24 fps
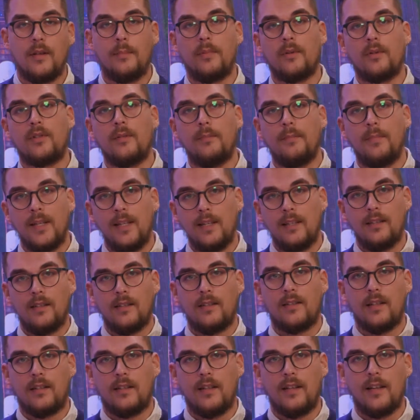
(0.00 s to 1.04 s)
the
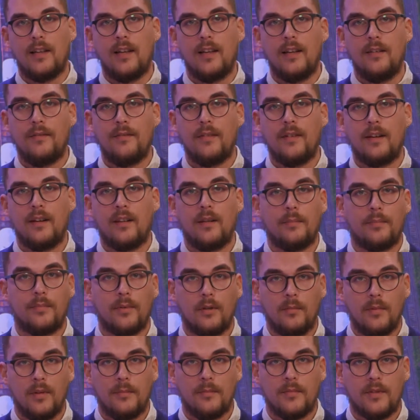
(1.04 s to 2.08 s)
possibilities that they have and the
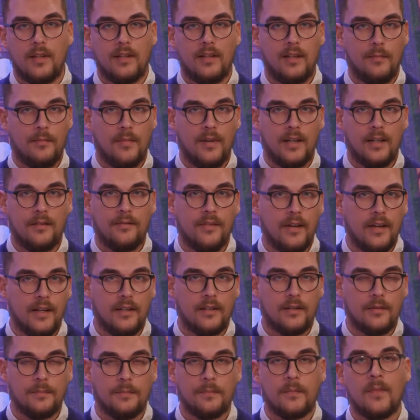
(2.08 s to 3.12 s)
problems that they might
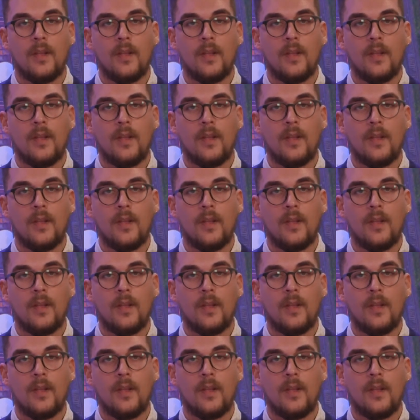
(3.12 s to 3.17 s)
face.